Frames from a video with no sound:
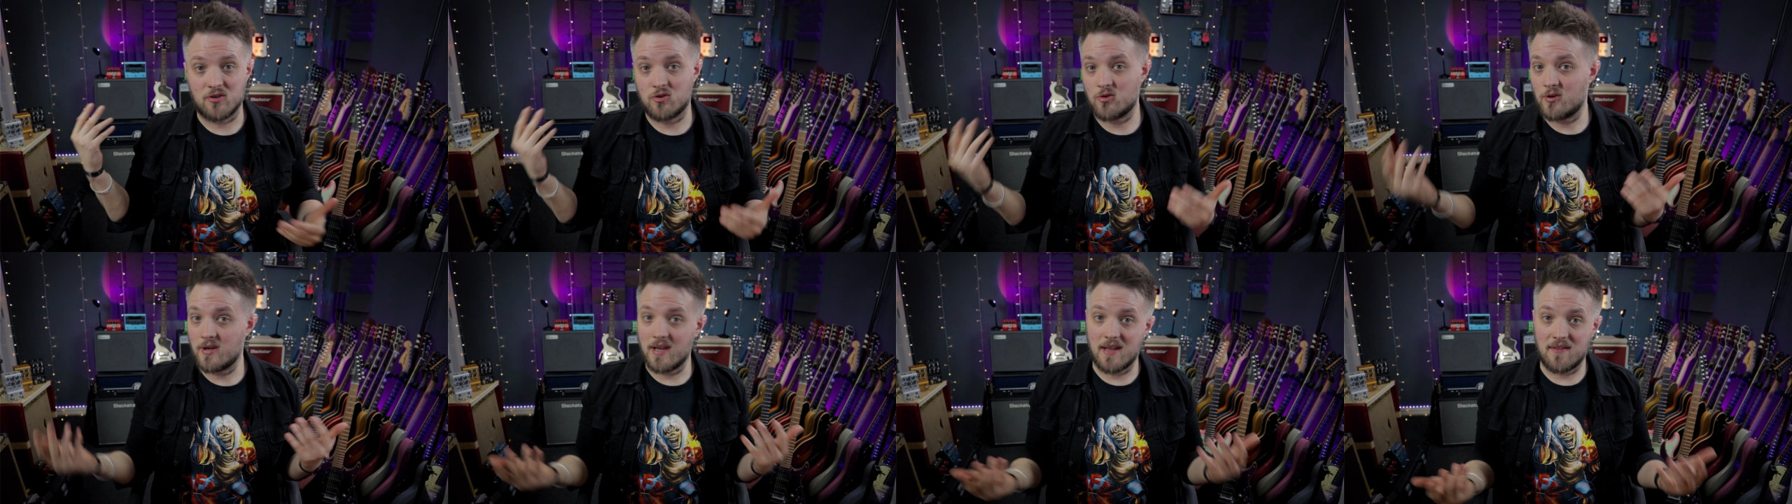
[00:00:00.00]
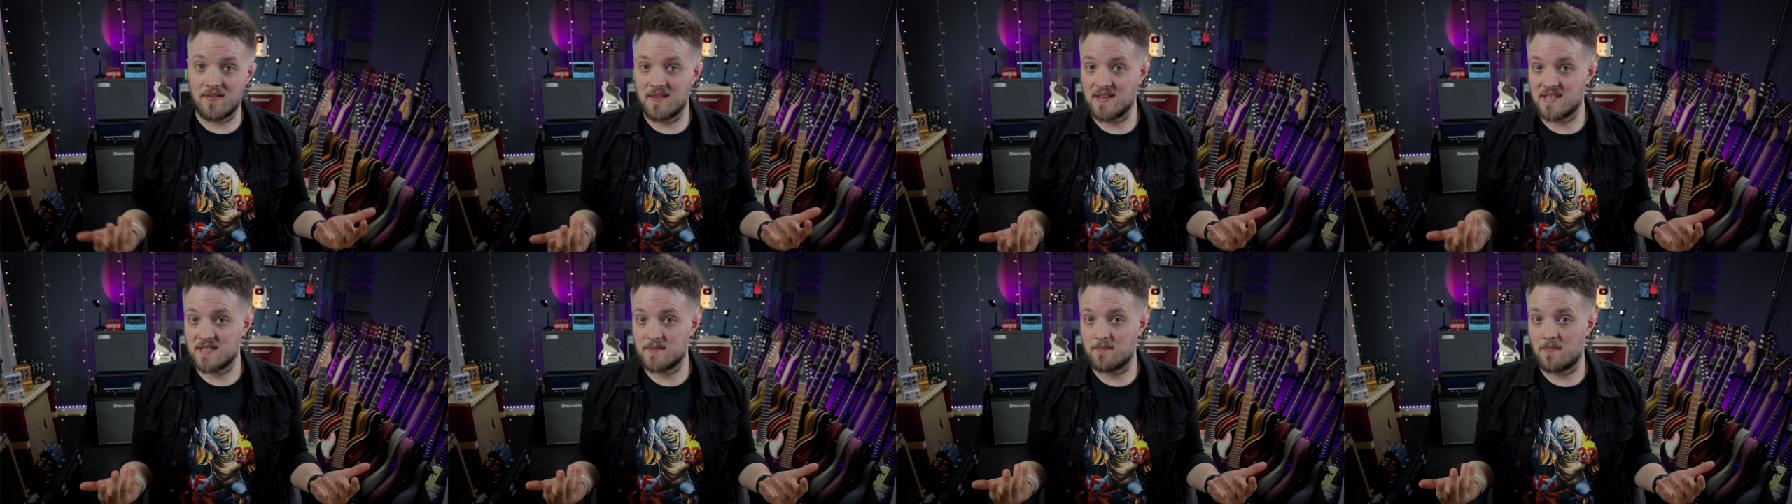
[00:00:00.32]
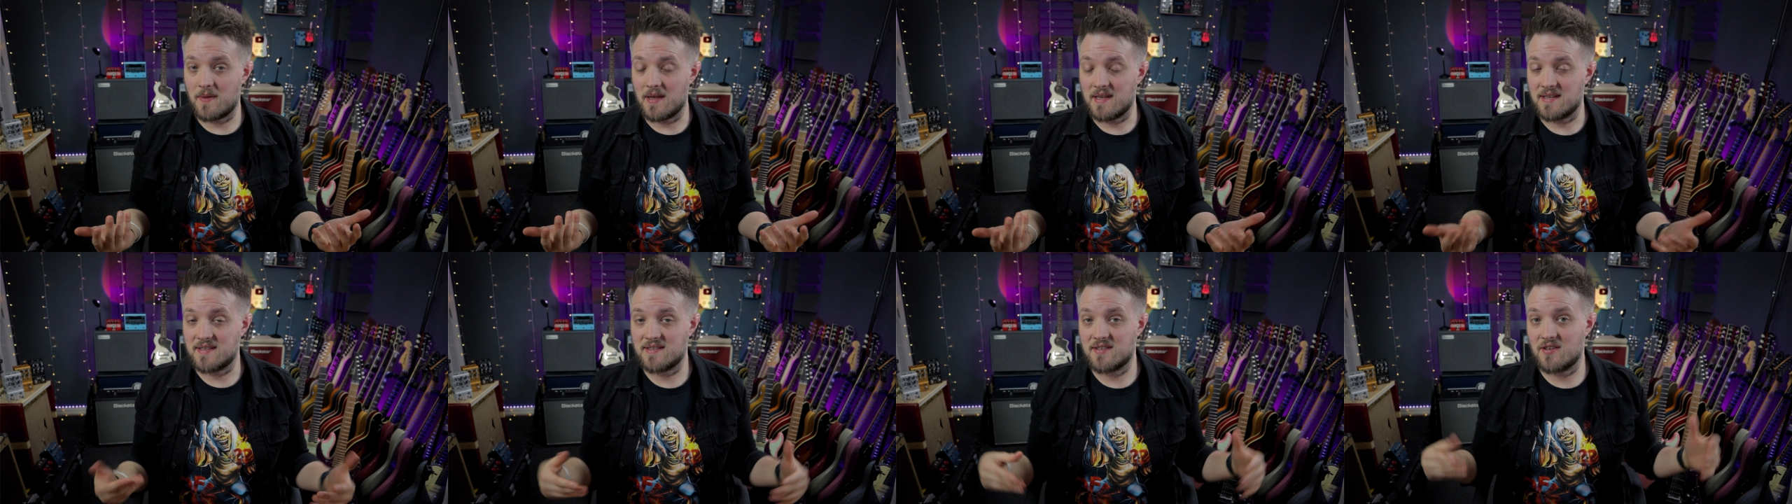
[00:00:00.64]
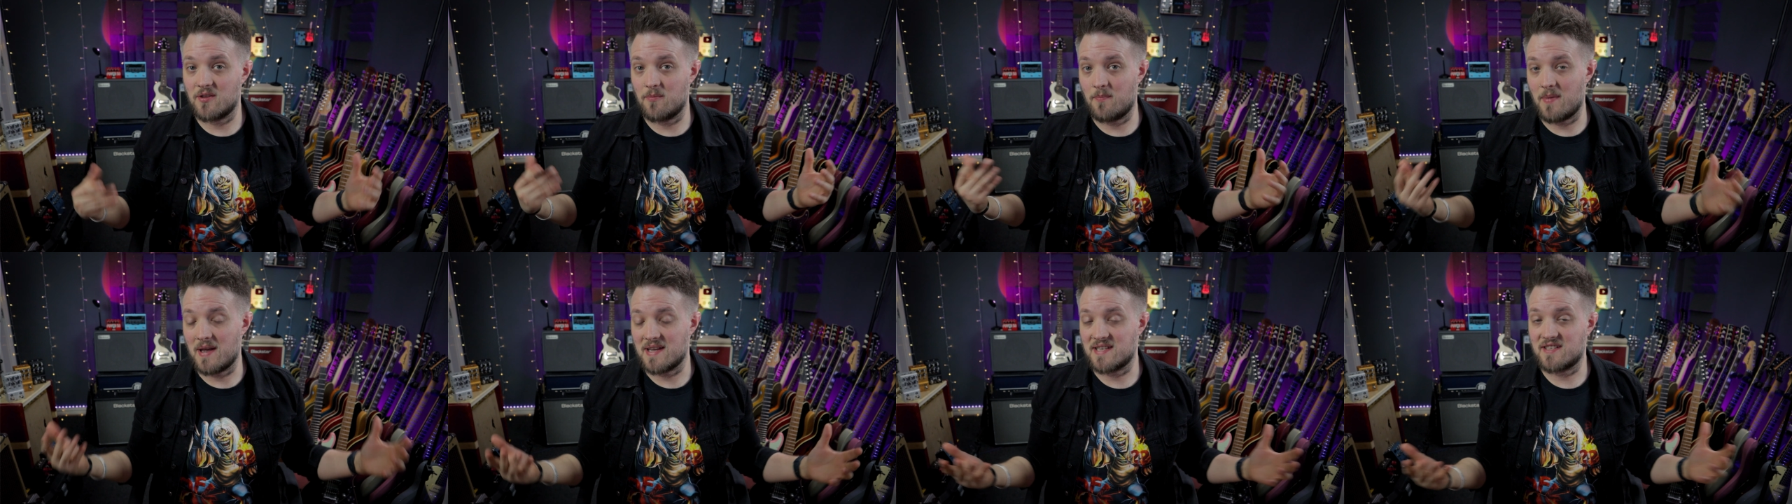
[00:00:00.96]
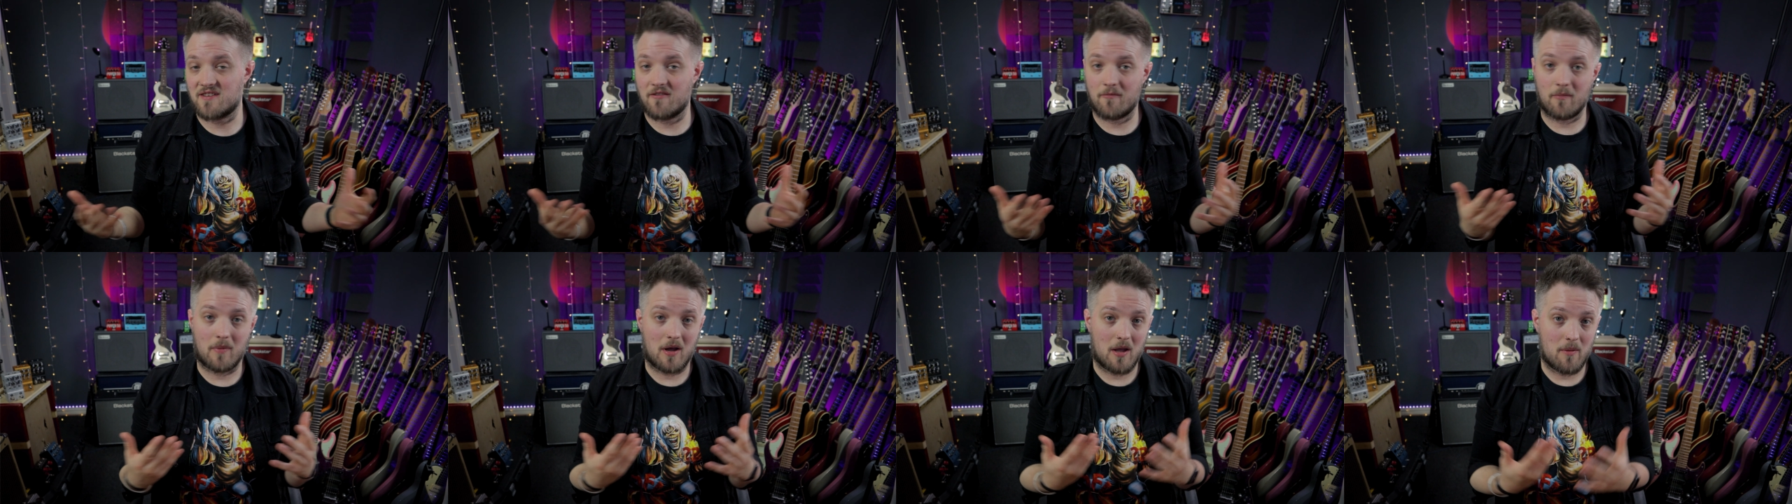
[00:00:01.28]
treated this space to the
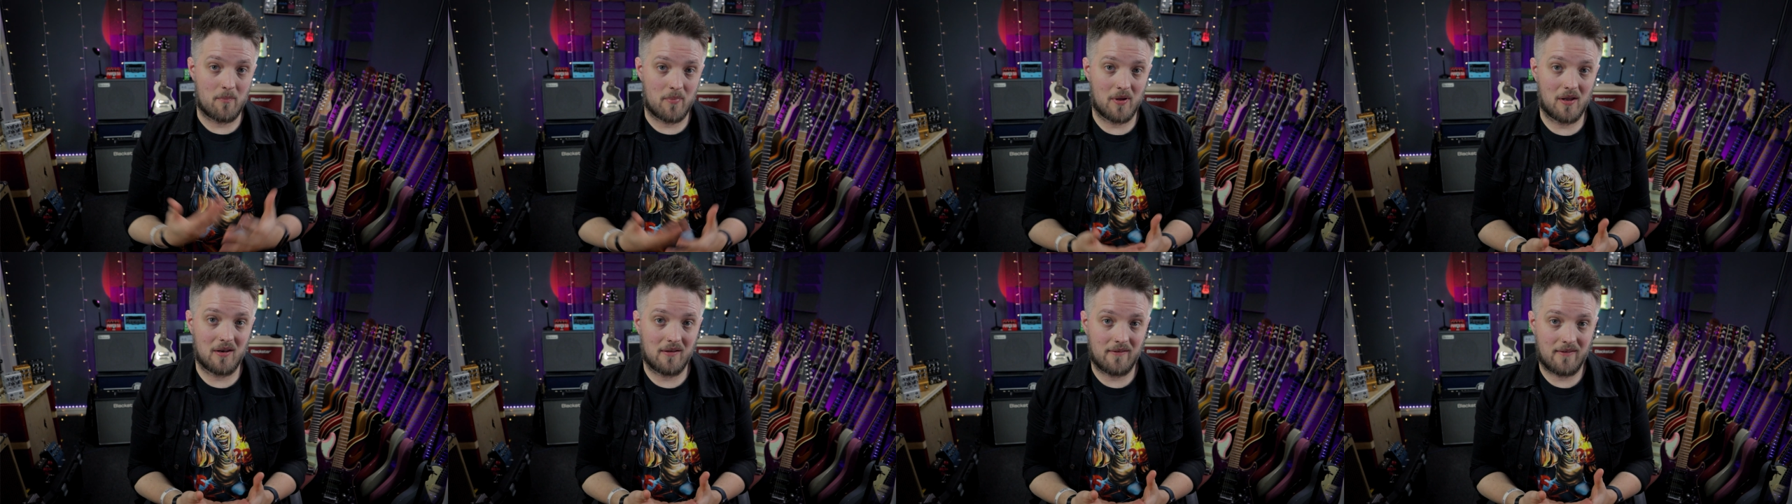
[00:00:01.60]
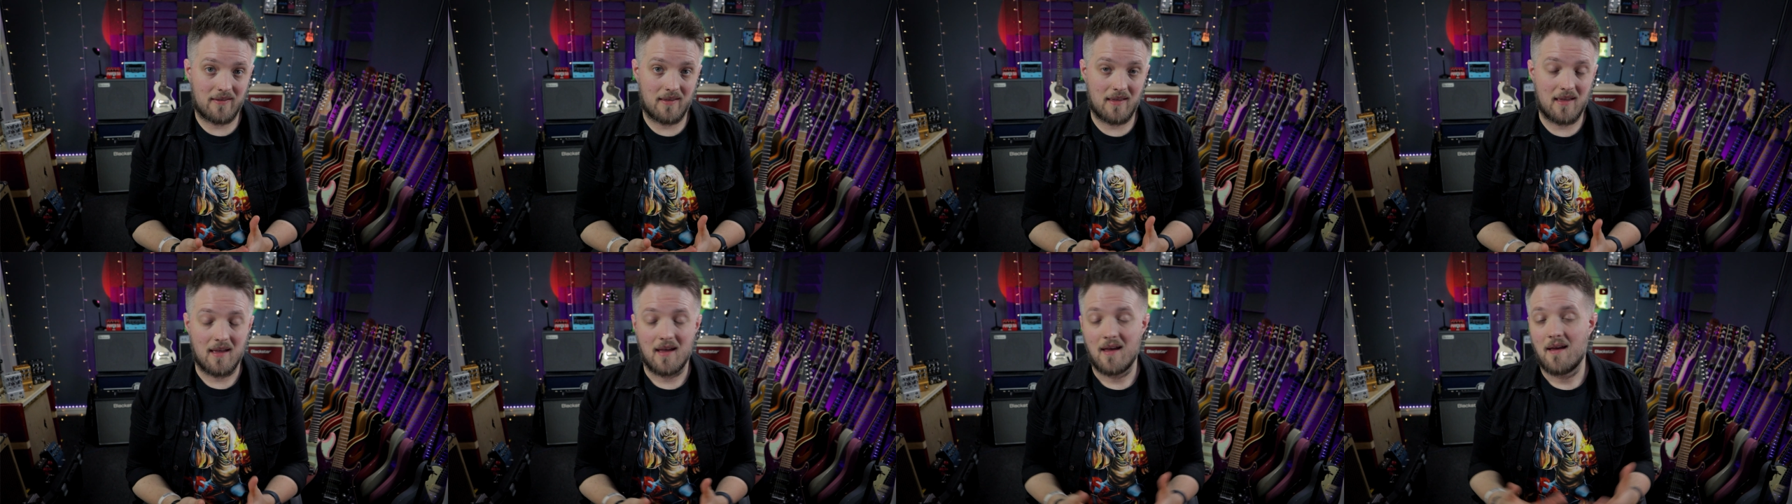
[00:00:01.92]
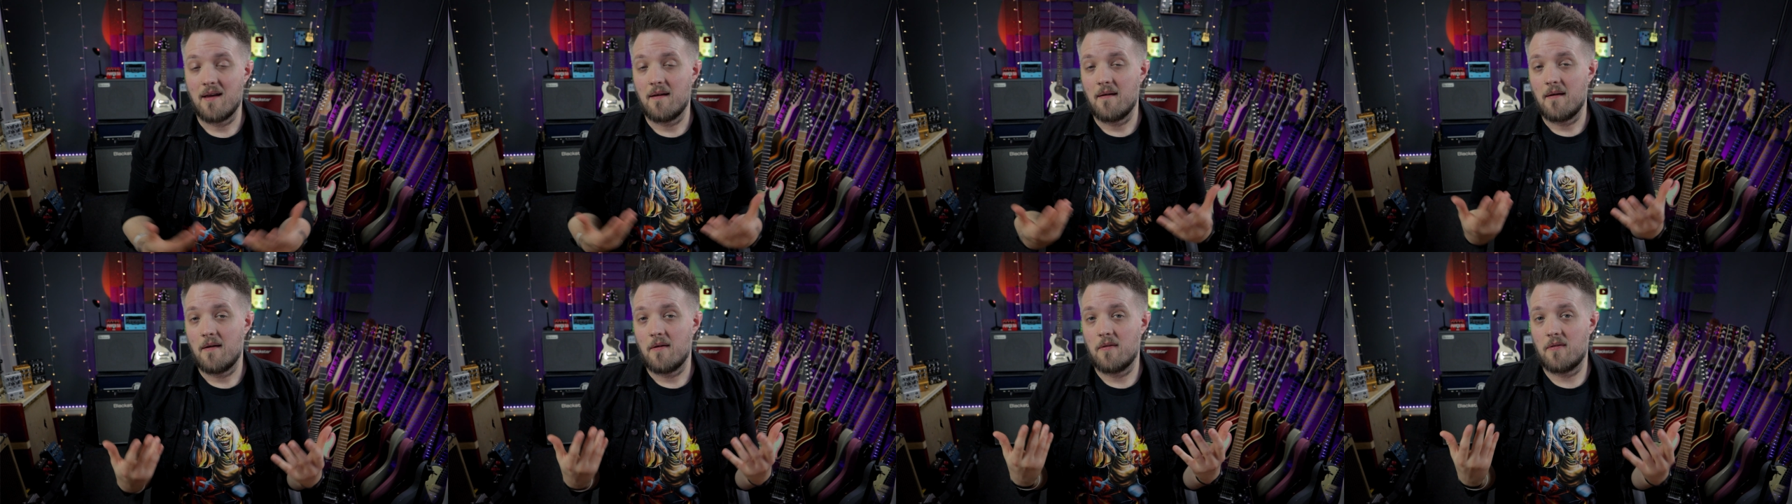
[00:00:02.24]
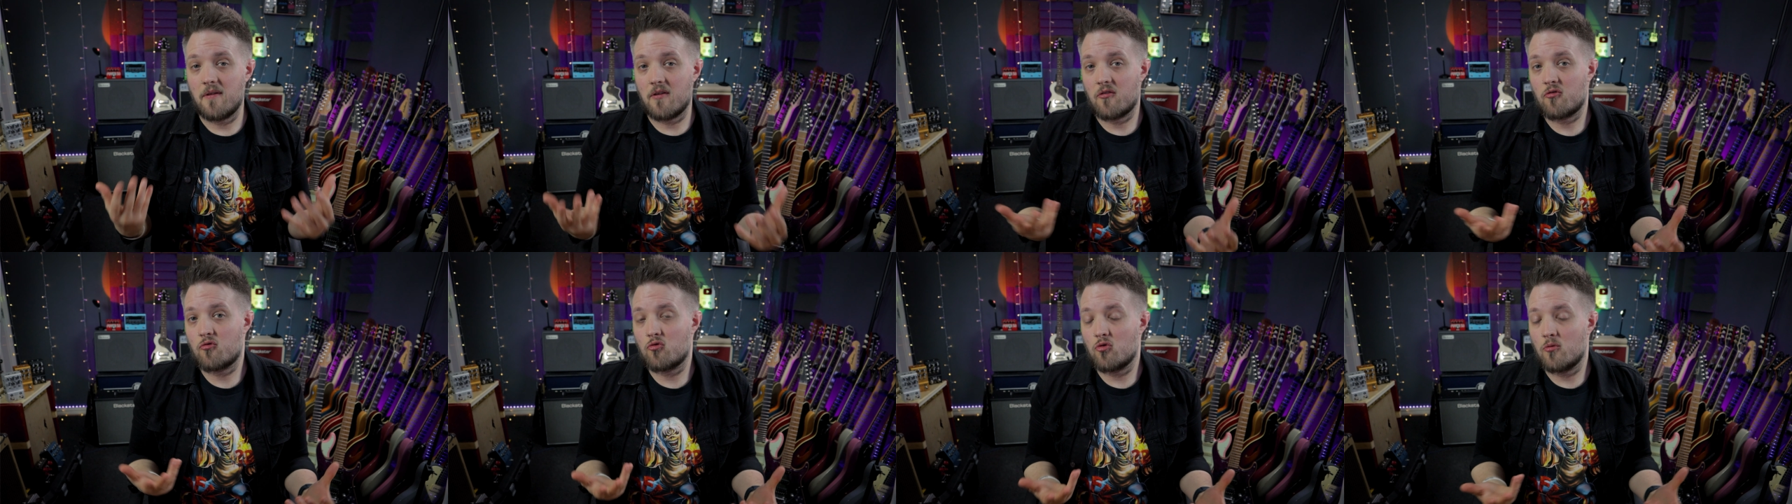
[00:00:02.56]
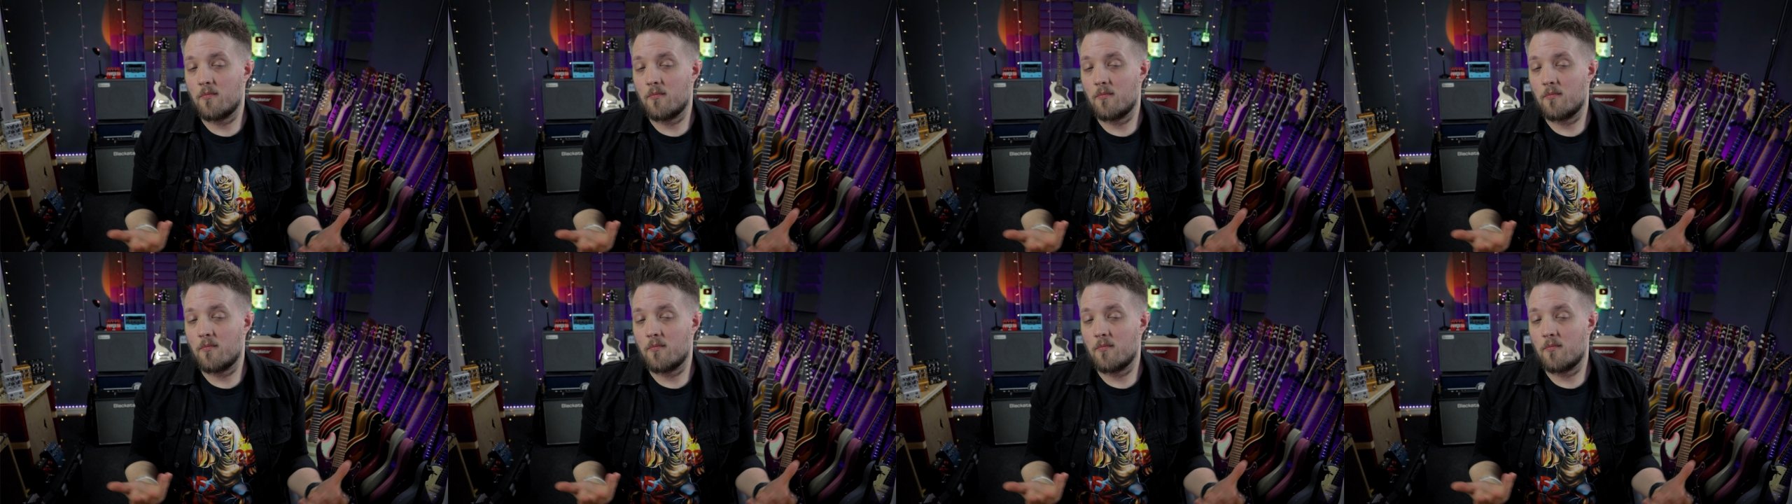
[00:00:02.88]
best of my ability, this